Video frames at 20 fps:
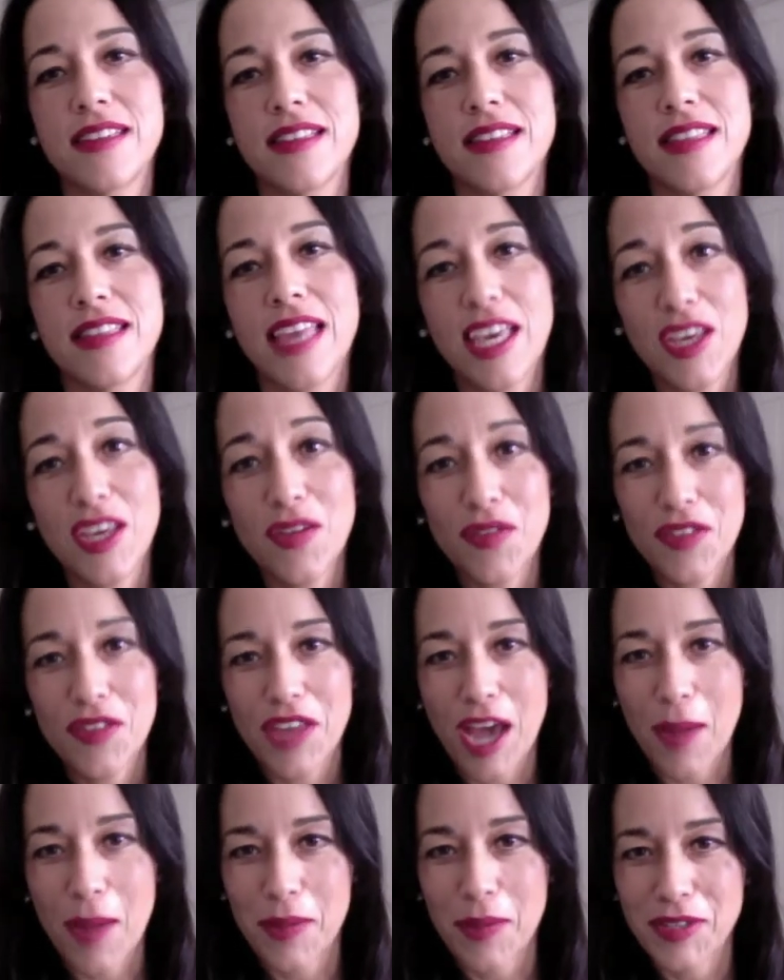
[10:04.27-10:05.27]
Thank you for the
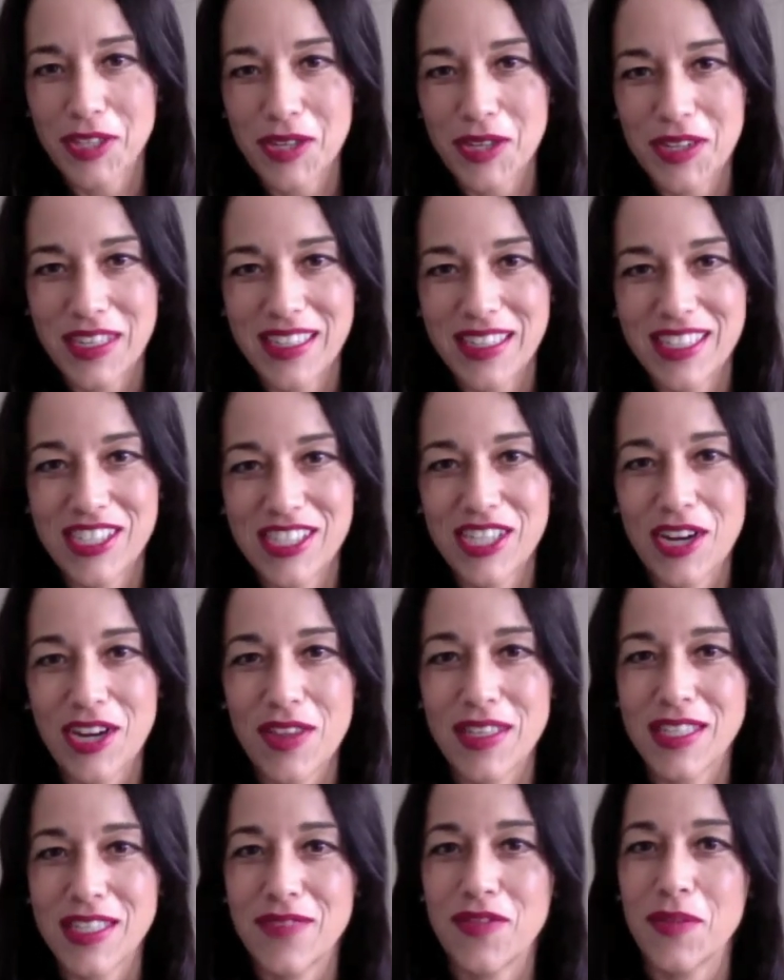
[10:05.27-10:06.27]
opportunity to share
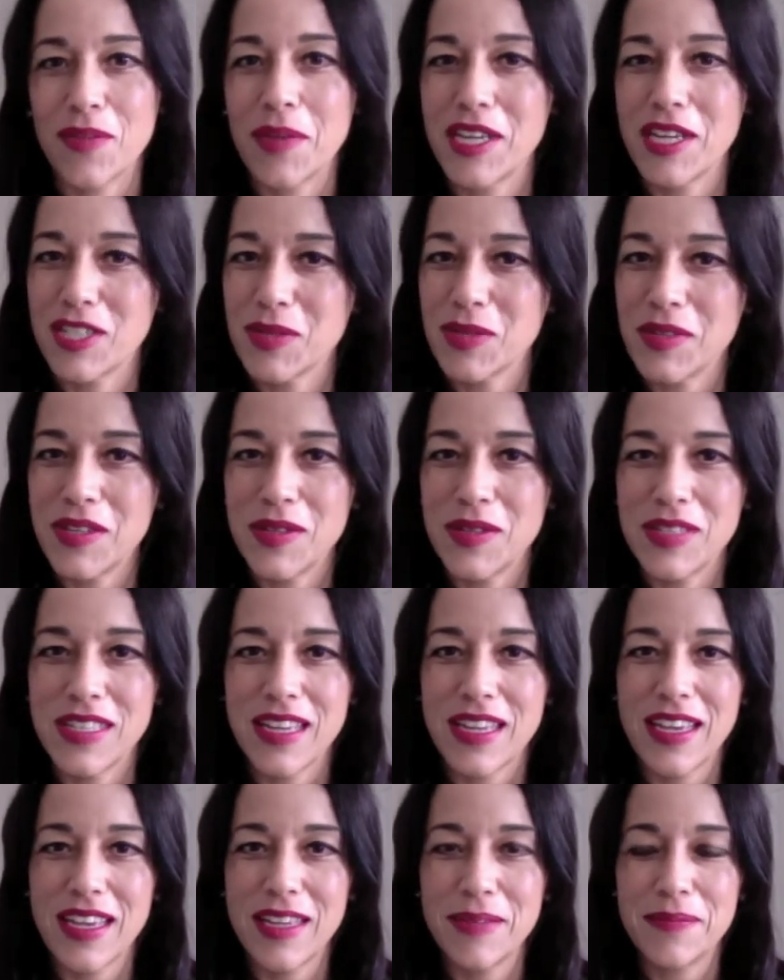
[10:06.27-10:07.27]
this information with you
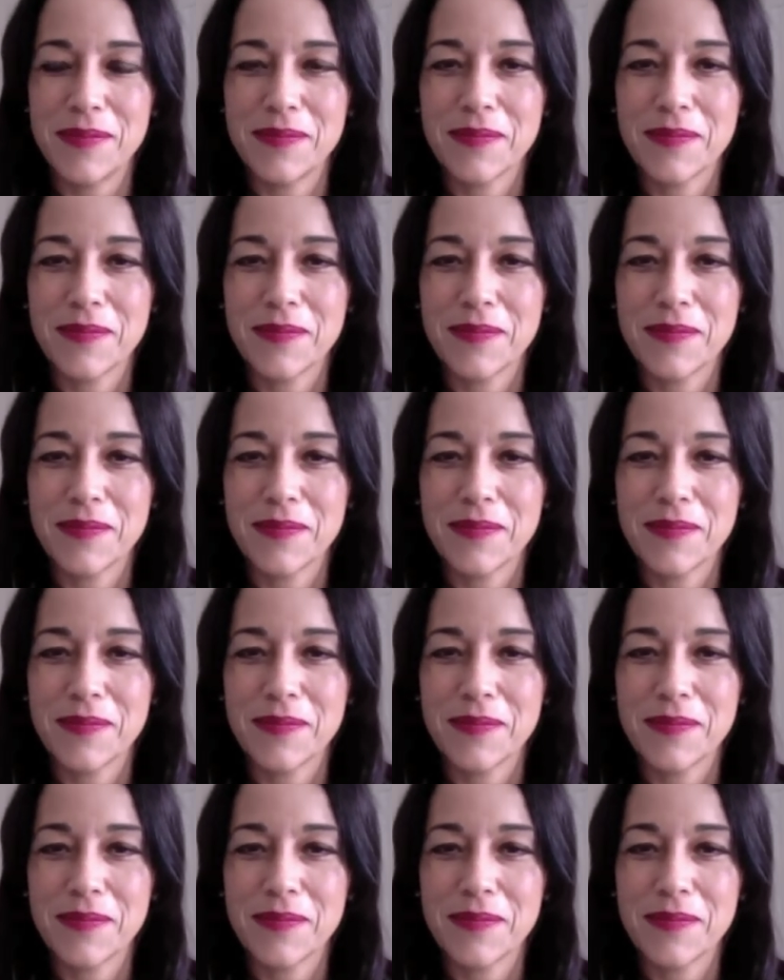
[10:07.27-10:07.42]
today.